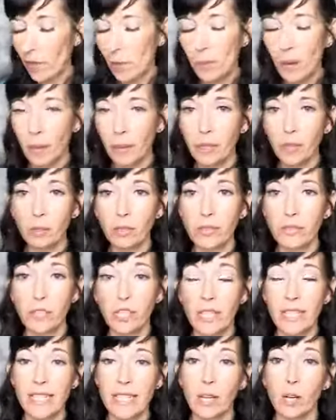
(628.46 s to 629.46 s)
Probably don't leave your
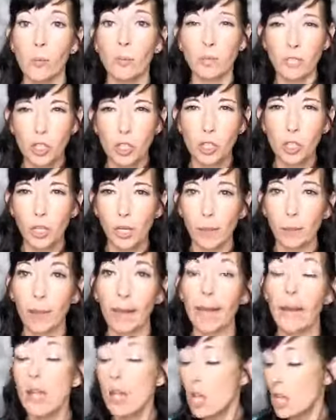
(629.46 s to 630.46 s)
kids at home, but you know what I
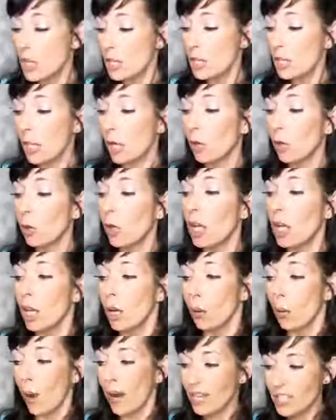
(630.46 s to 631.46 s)
mean. So
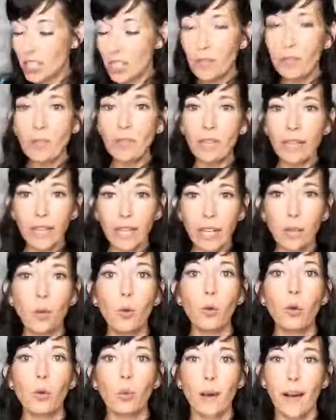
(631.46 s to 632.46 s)
once you feel like,
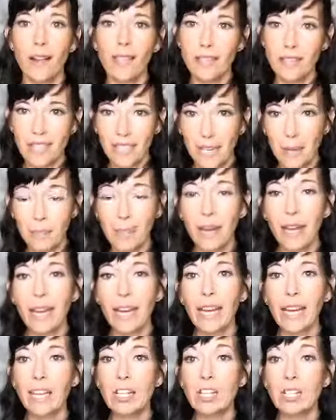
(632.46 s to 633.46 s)
cool, we're on the same
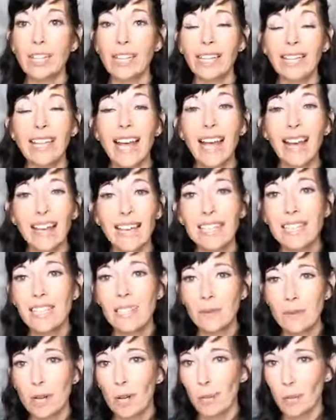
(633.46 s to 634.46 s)
page, like that has
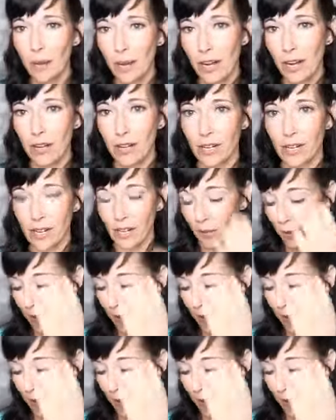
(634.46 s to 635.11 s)
to be your priority,